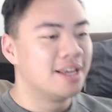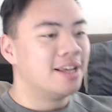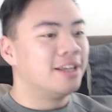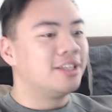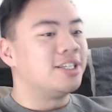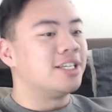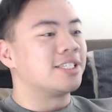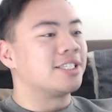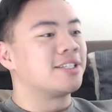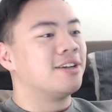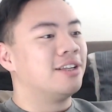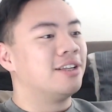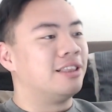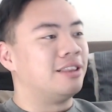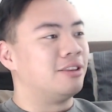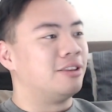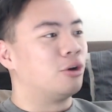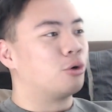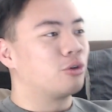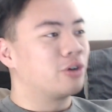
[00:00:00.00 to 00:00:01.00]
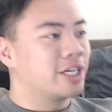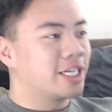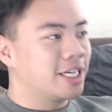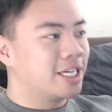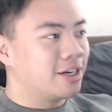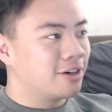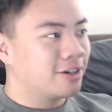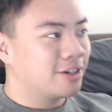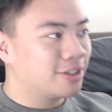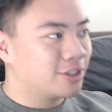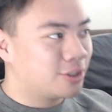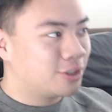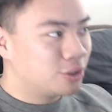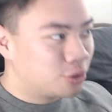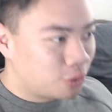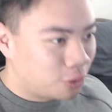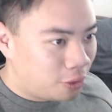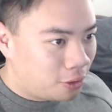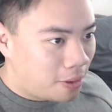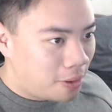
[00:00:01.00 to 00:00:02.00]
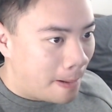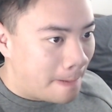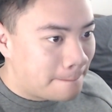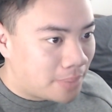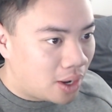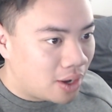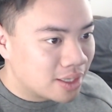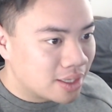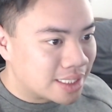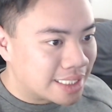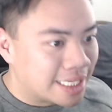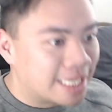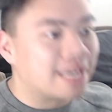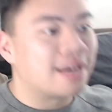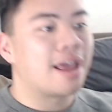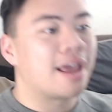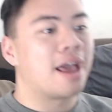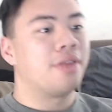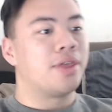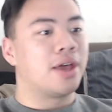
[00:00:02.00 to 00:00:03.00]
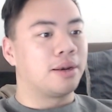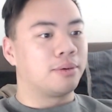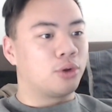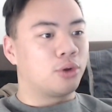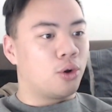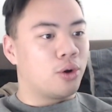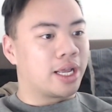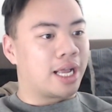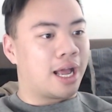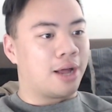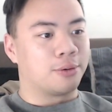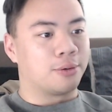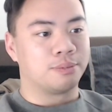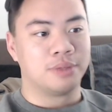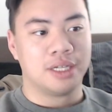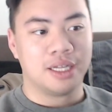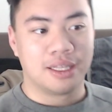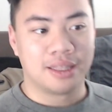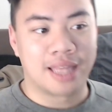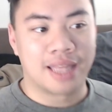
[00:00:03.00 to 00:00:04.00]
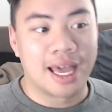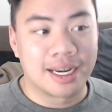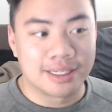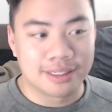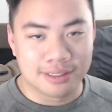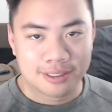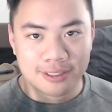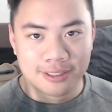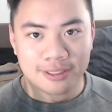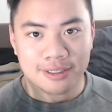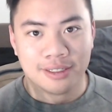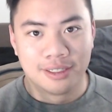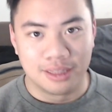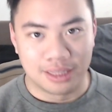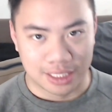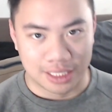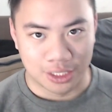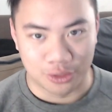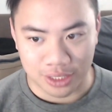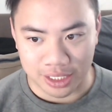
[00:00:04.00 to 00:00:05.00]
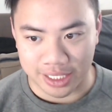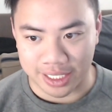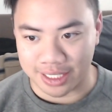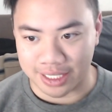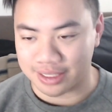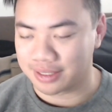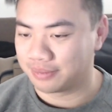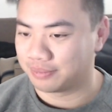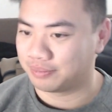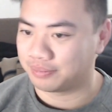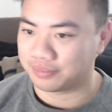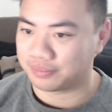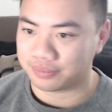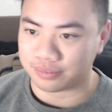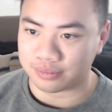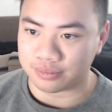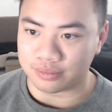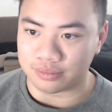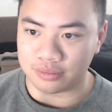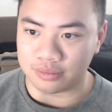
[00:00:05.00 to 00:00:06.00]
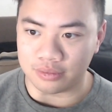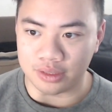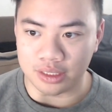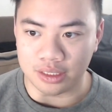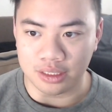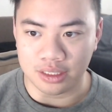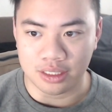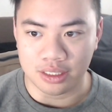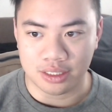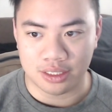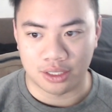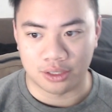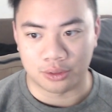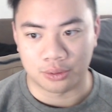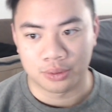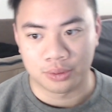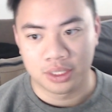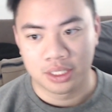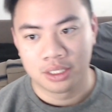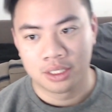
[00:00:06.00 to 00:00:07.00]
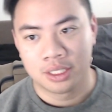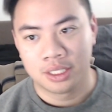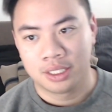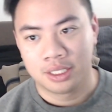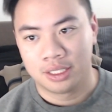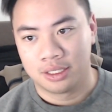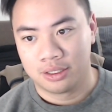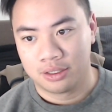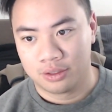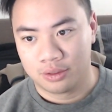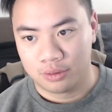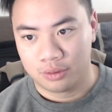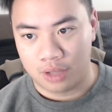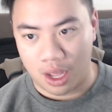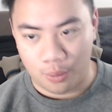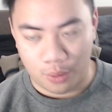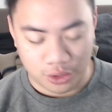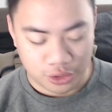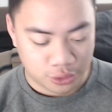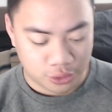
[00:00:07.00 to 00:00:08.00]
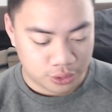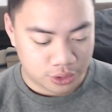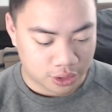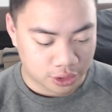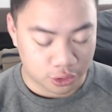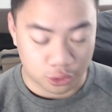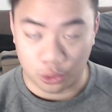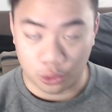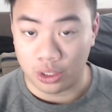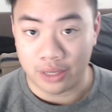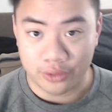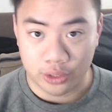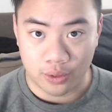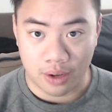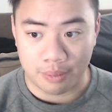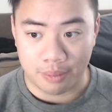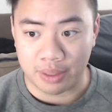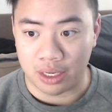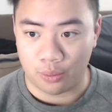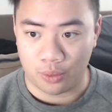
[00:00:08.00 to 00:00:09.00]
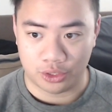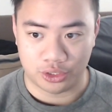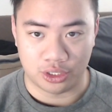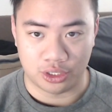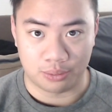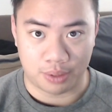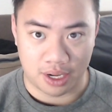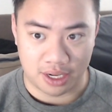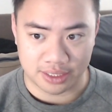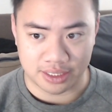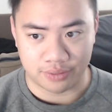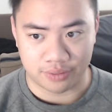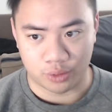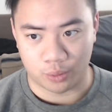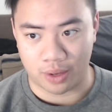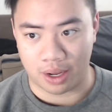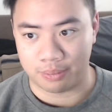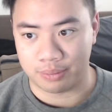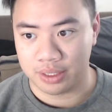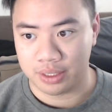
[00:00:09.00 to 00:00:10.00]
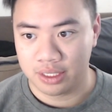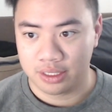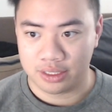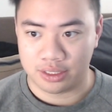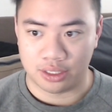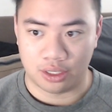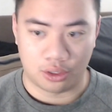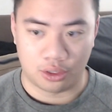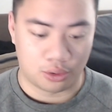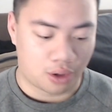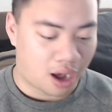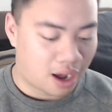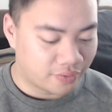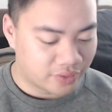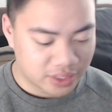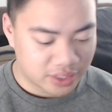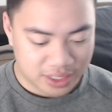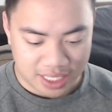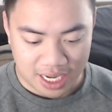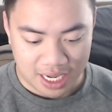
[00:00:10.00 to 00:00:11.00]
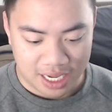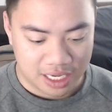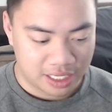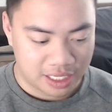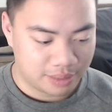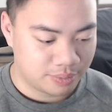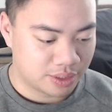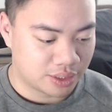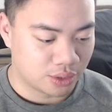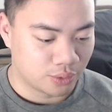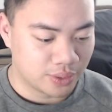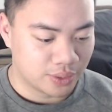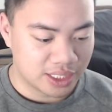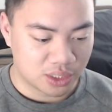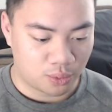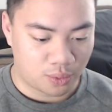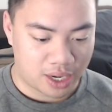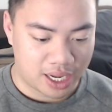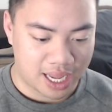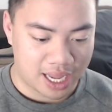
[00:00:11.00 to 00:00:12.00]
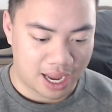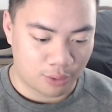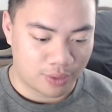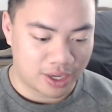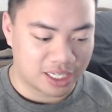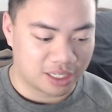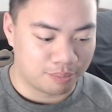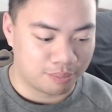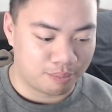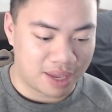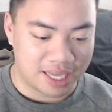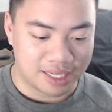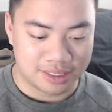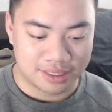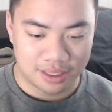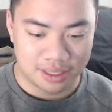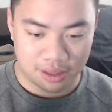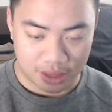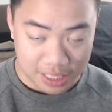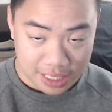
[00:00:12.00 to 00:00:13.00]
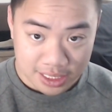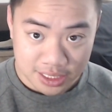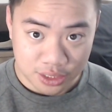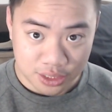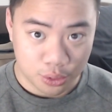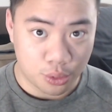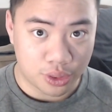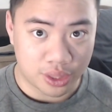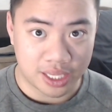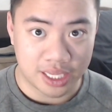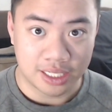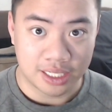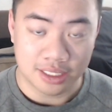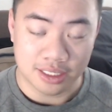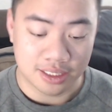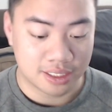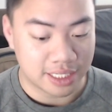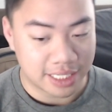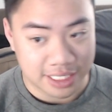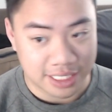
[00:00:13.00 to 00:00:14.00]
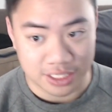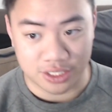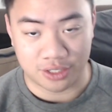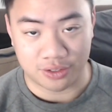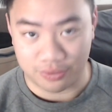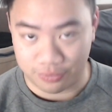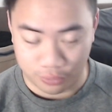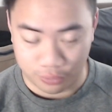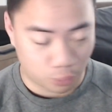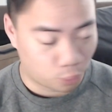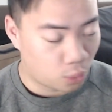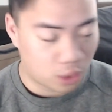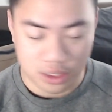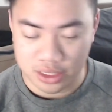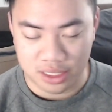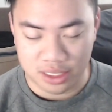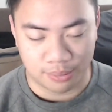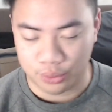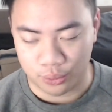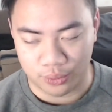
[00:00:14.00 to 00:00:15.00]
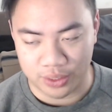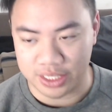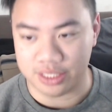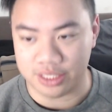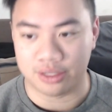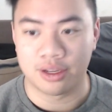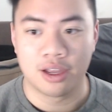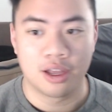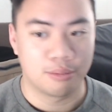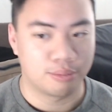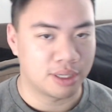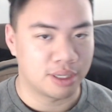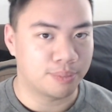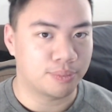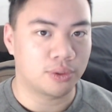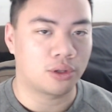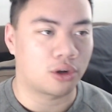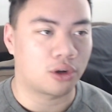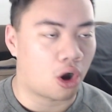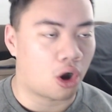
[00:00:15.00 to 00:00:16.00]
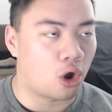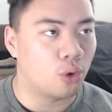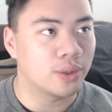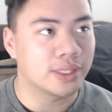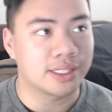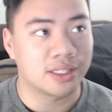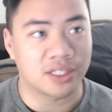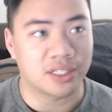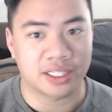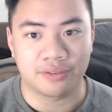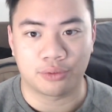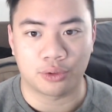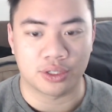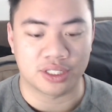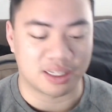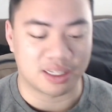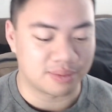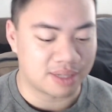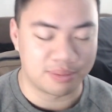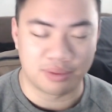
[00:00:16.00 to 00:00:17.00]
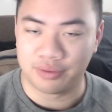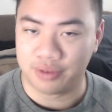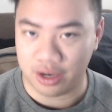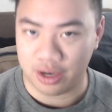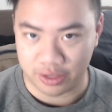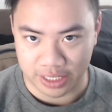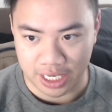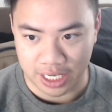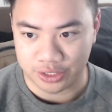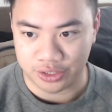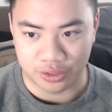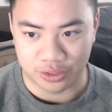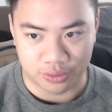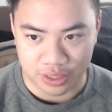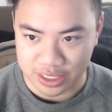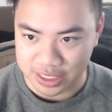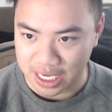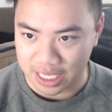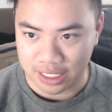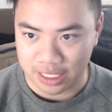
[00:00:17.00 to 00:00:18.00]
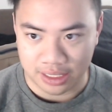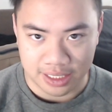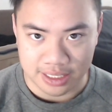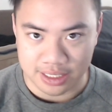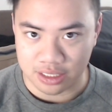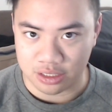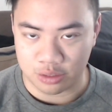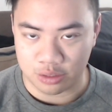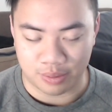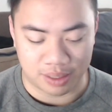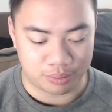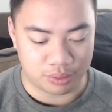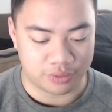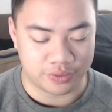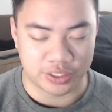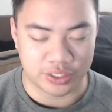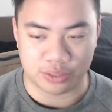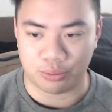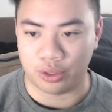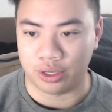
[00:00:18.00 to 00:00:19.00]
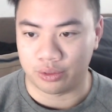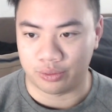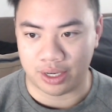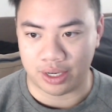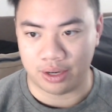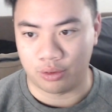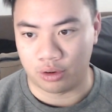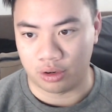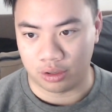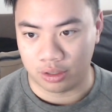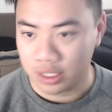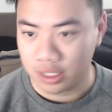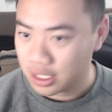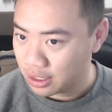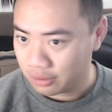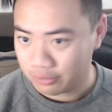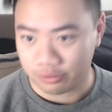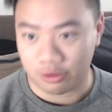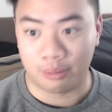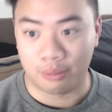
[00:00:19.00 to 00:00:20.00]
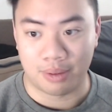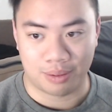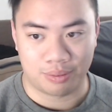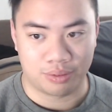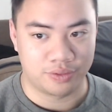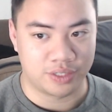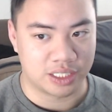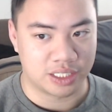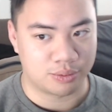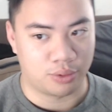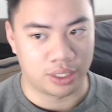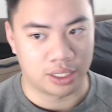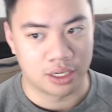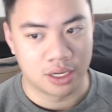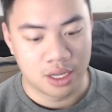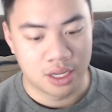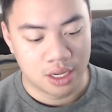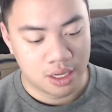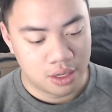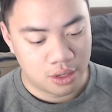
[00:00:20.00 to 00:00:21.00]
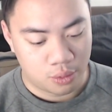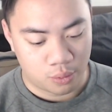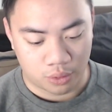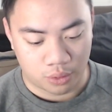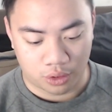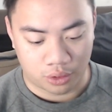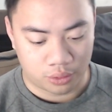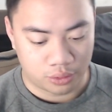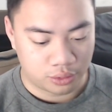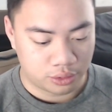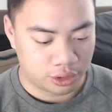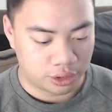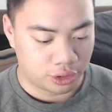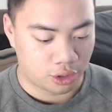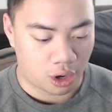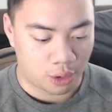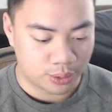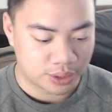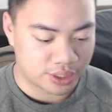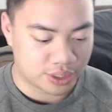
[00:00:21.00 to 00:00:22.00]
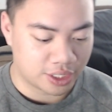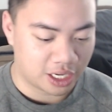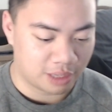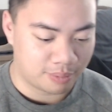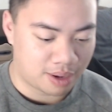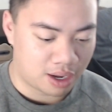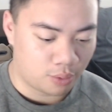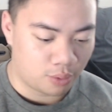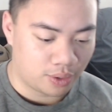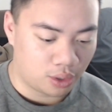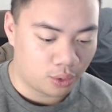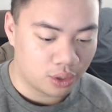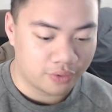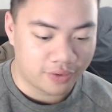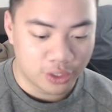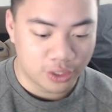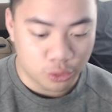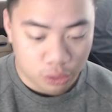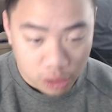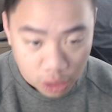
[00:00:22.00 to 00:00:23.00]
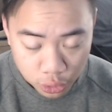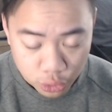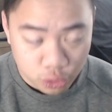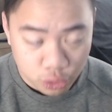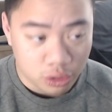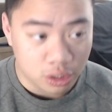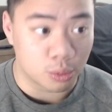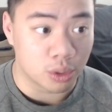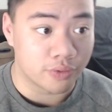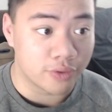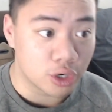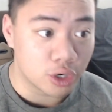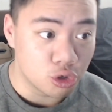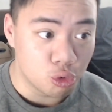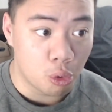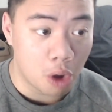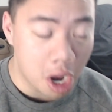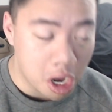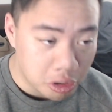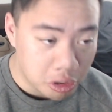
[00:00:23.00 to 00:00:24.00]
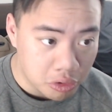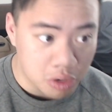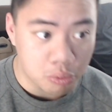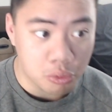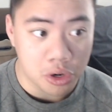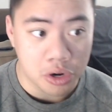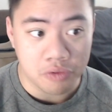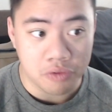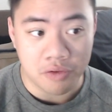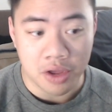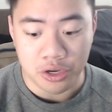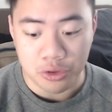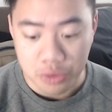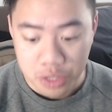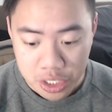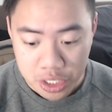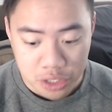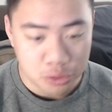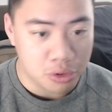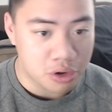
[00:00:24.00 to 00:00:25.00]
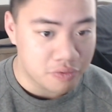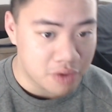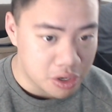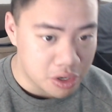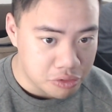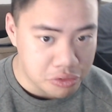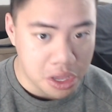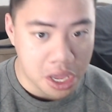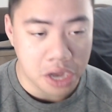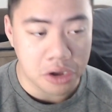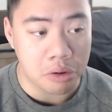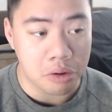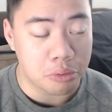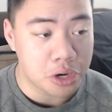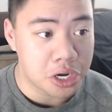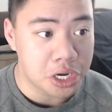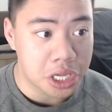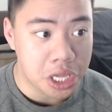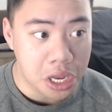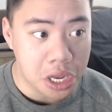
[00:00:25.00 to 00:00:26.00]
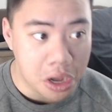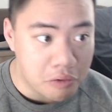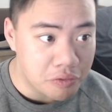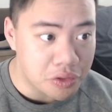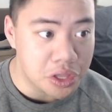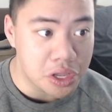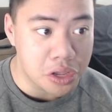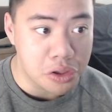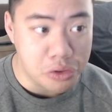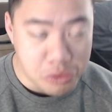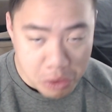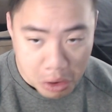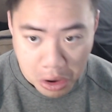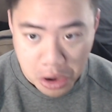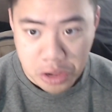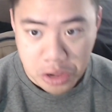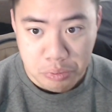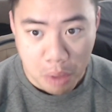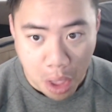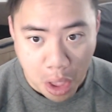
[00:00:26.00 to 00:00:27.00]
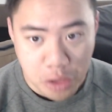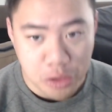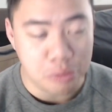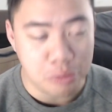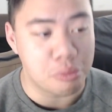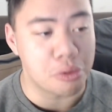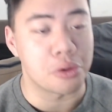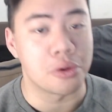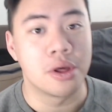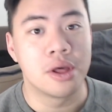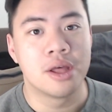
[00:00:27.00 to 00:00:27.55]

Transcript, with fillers: just lowering it under control, pausing it, and then going up. That is literally it. So I want you to control every rep and I want you to pause every rep. So oftentimes the reason why I recommend these two things is just for one simple reason. People are always looking for some type of variation. This kind of leads into my previous point, right? Or from my previous point where you're always thinking about, well, what if I do close grip? What if I do wide grip? What if I do this? What if I do that? I'm trying to get everything as strong as possible.